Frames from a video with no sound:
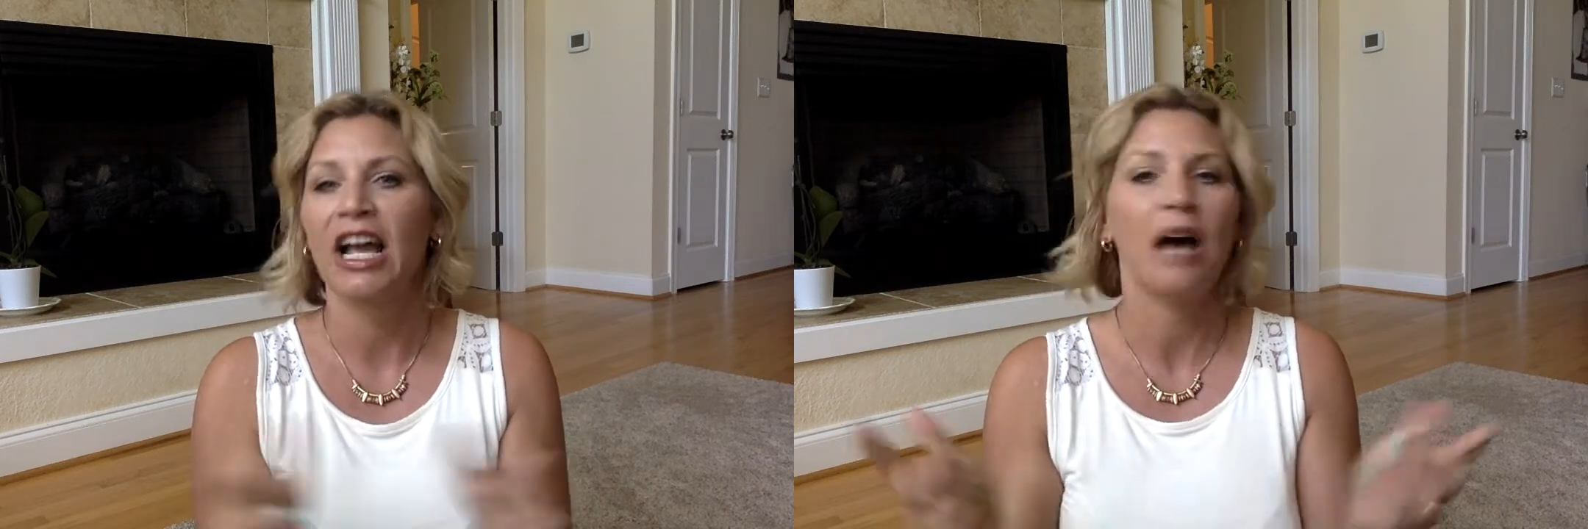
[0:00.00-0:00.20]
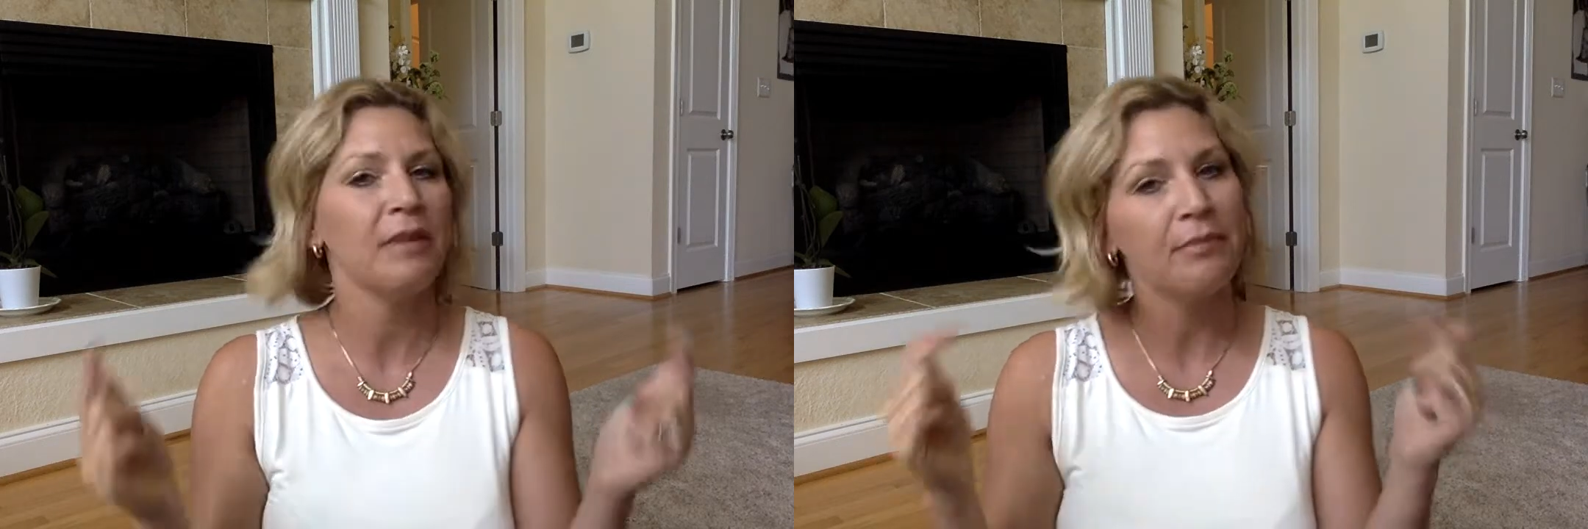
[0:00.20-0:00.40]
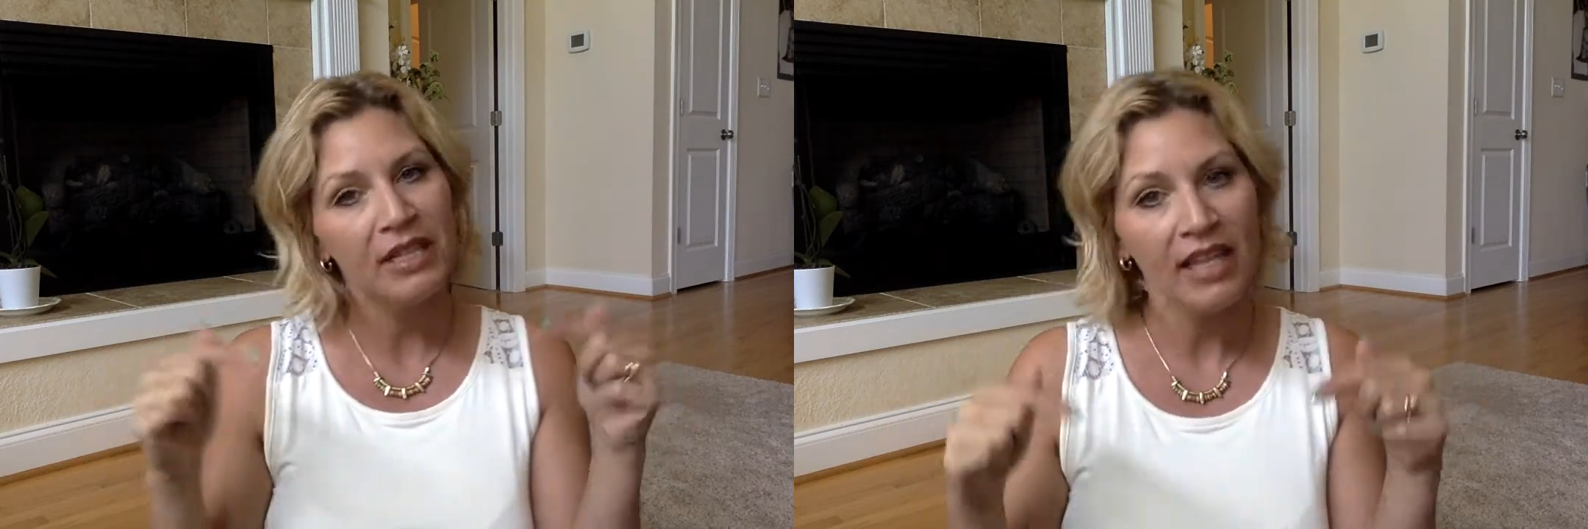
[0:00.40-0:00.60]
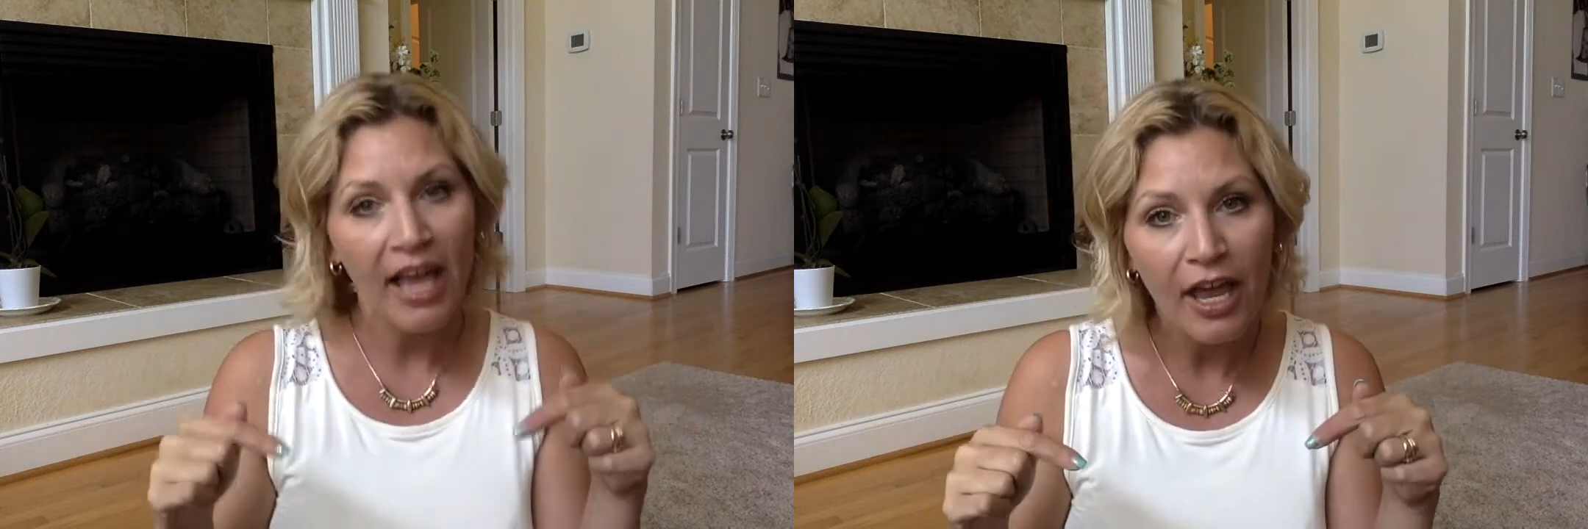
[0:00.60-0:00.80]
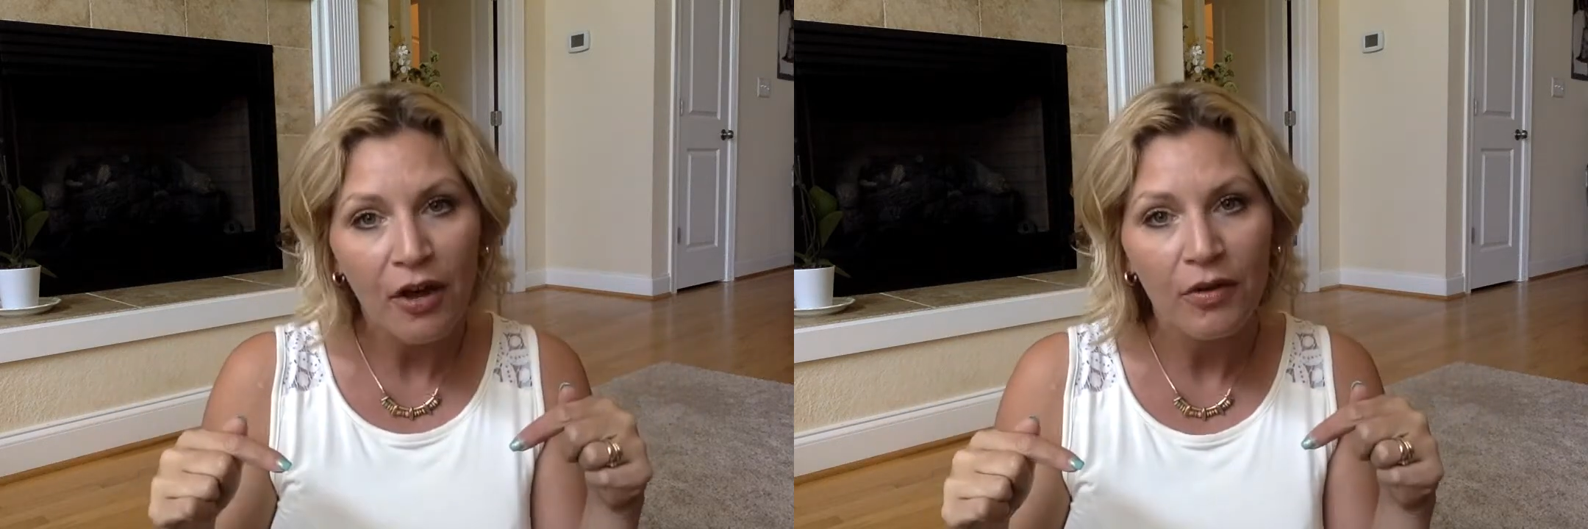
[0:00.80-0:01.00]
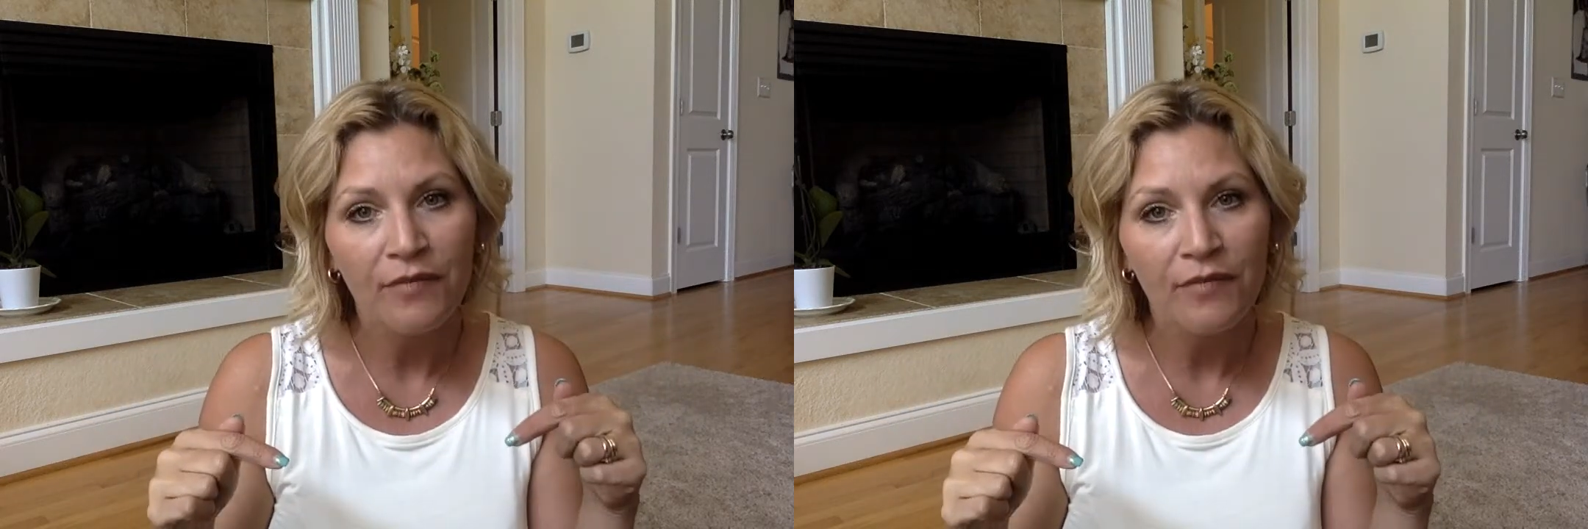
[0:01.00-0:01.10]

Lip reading: comment below